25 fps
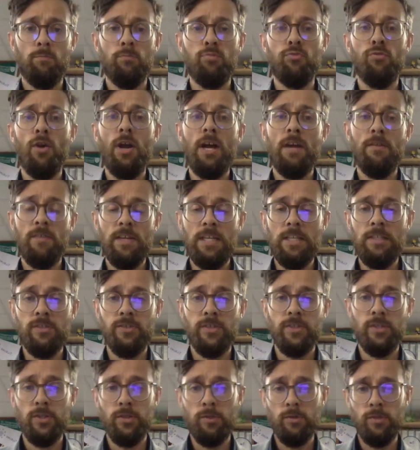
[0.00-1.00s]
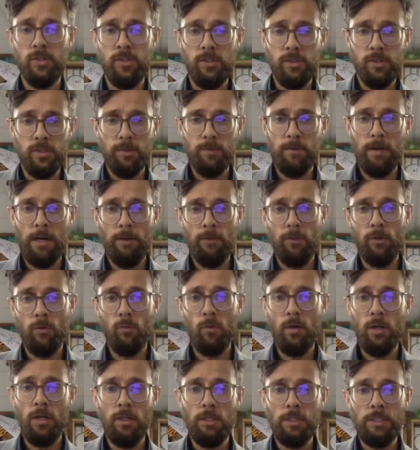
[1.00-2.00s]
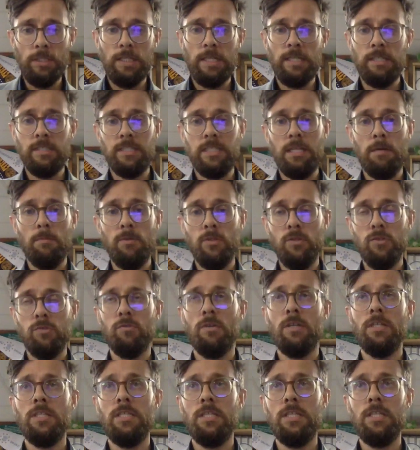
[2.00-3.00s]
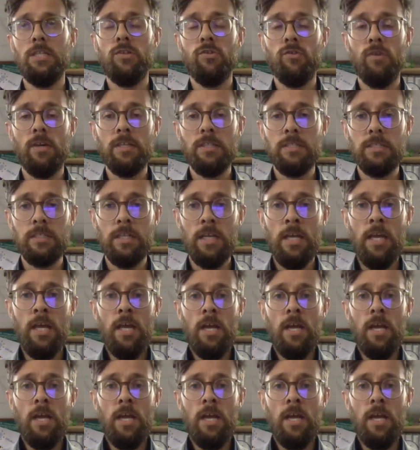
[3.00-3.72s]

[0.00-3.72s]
private institutions around the world, and that's demonstrated interest.